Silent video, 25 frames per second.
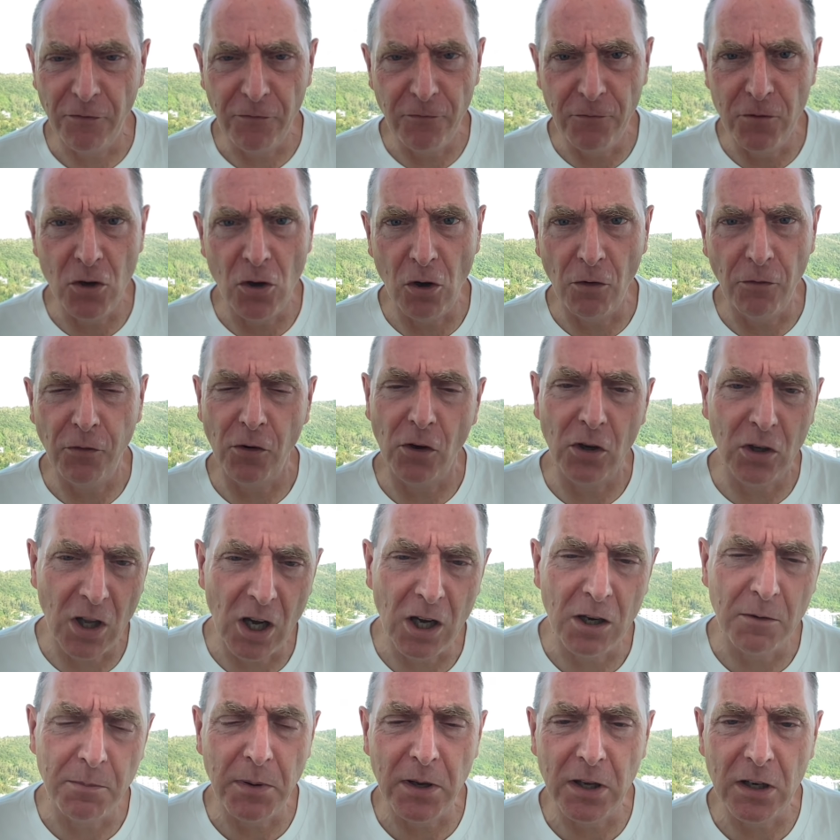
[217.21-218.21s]
you know, for a
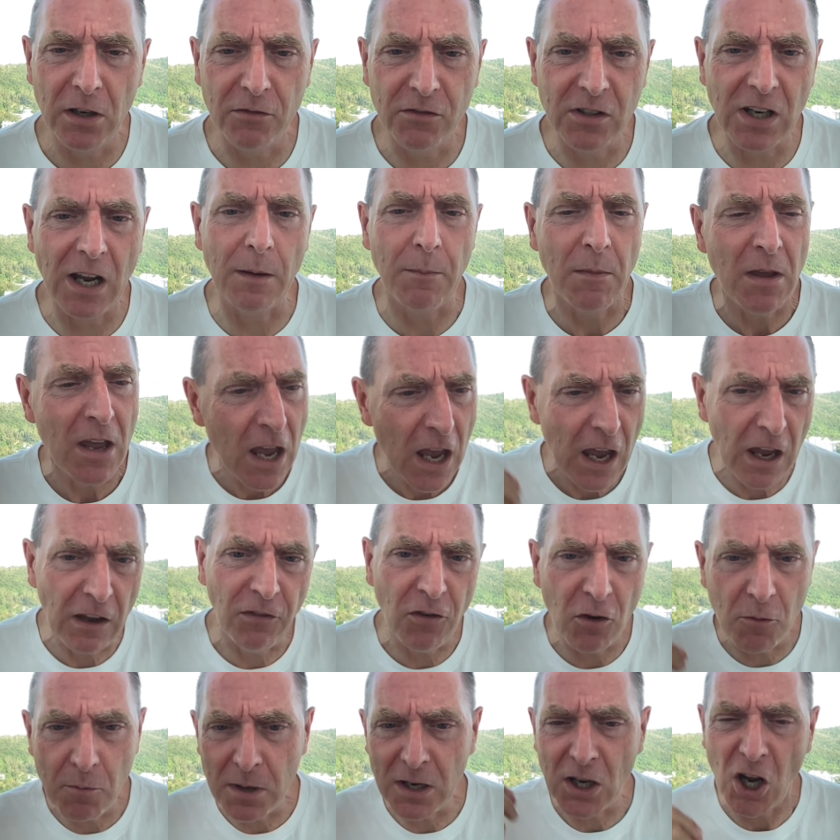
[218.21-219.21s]
long period of time, if
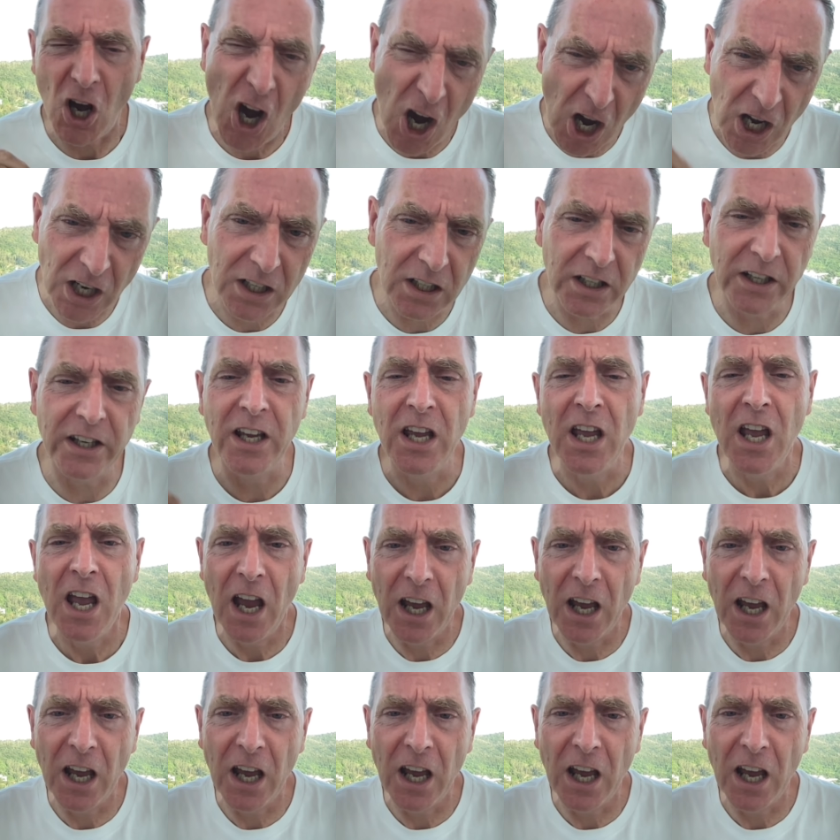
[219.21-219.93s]
you've been hodling